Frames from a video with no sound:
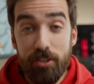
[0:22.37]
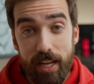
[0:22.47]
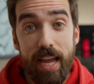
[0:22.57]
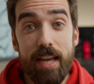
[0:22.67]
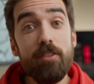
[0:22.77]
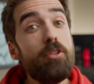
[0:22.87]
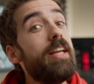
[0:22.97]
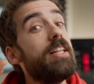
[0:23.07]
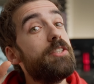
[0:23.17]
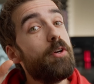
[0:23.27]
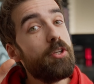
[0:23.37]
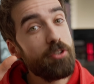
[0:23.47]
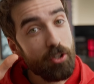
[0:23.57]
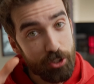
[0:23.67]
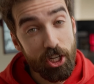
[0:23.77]
Today, today let's
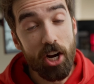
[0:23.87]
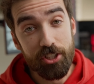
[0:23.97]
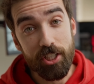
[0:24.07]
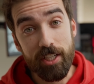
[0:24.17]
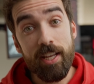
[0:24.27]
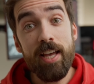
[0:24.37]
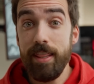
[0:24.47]
focus on charging,